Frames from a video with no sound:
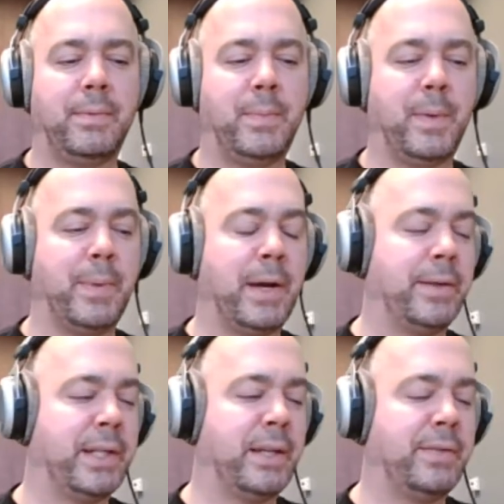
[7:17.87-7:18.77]
put Battle
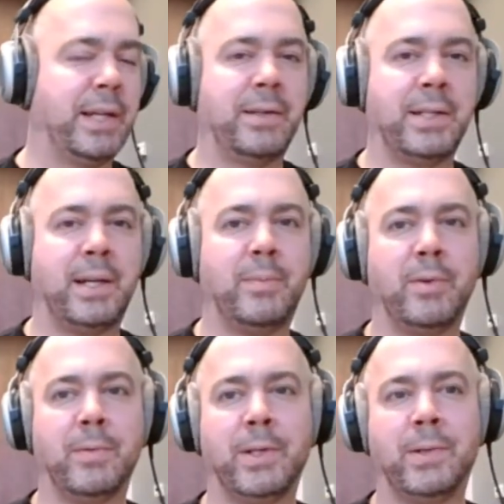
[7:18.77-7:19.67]
Sloths out as a Humble
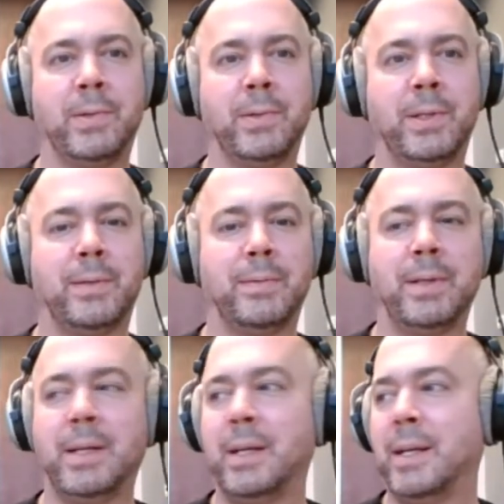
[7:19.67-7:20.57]
Original, and
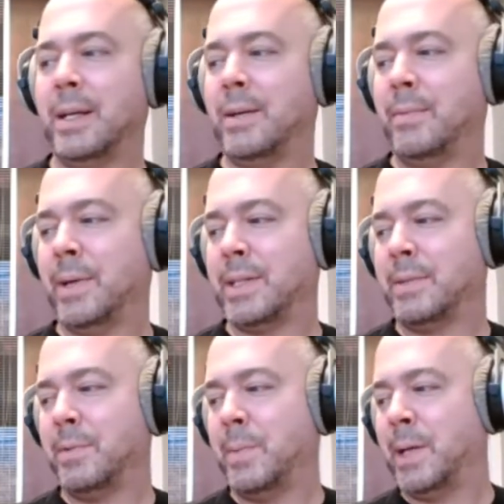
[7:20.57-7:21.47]
we
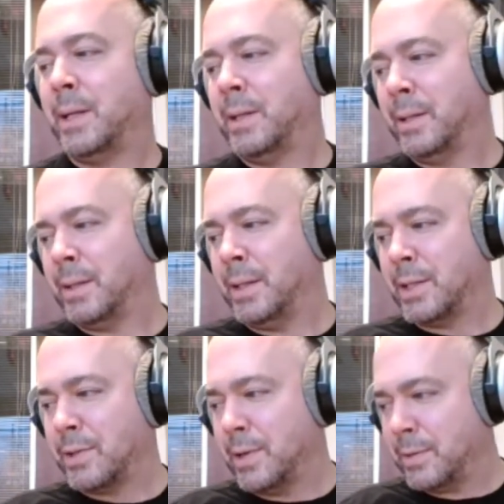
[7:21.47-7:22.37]
also were making
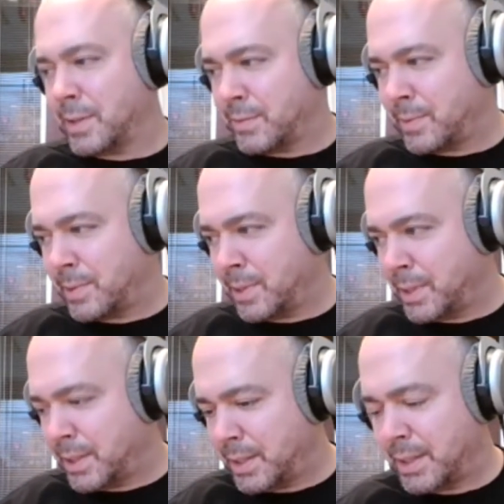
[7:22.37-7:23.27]
these trailers for it.
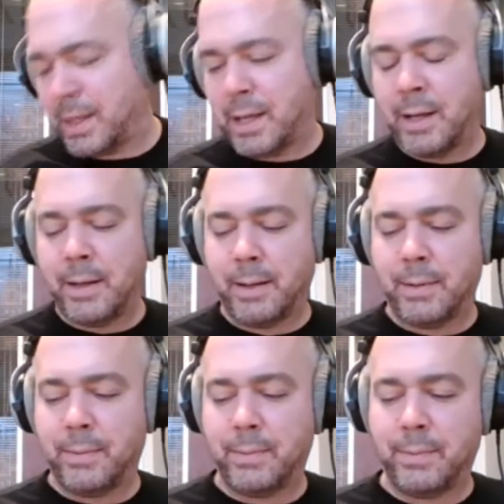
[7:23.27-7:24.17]
I
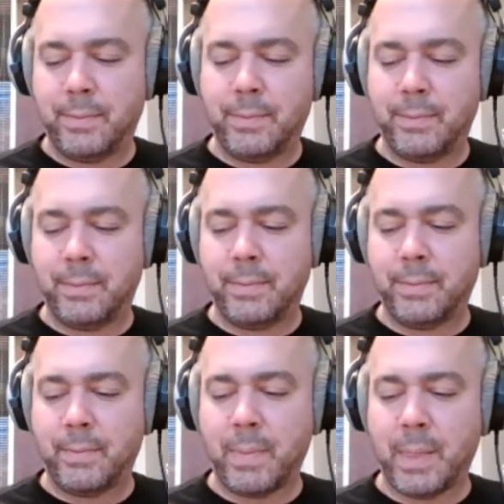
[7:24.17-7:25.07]

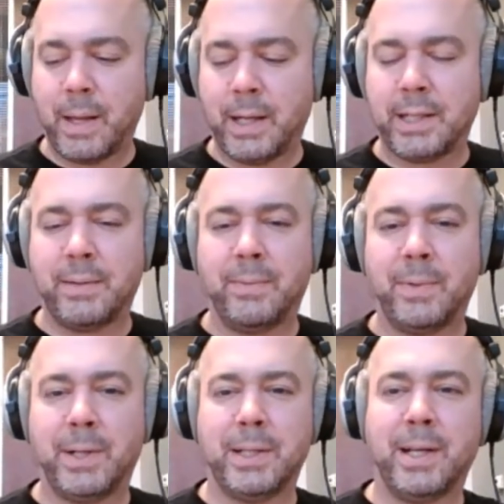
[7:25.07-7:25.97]
guess if
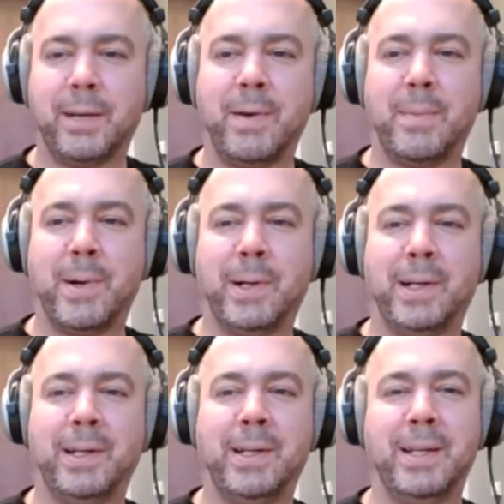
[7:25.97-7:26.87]
we're going to talk about
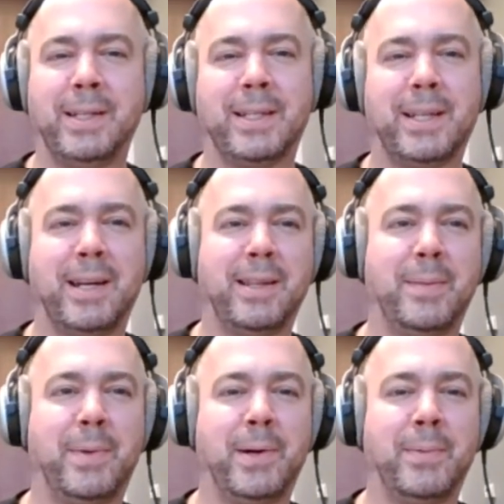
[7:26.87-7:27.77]
marketing, this is kind of the
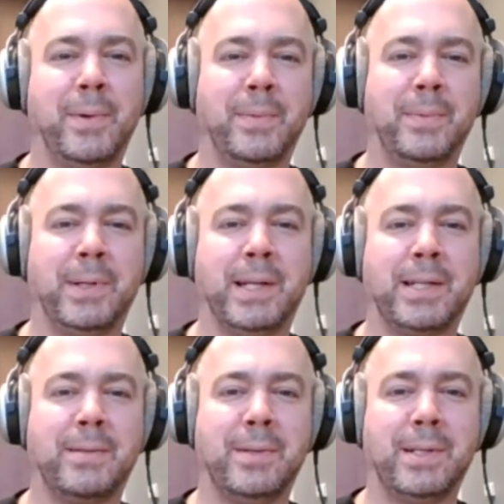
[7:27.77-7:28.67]
part where that
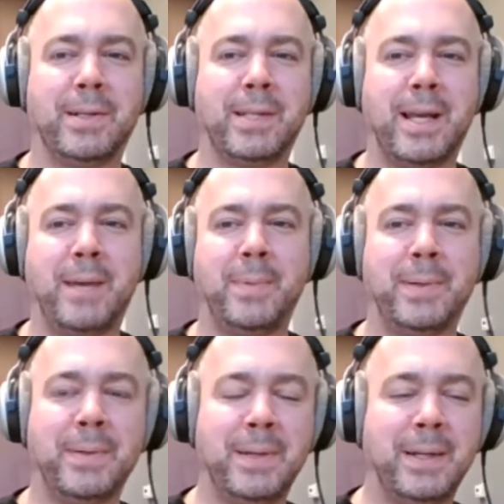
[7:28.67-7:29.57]
story starts to happen.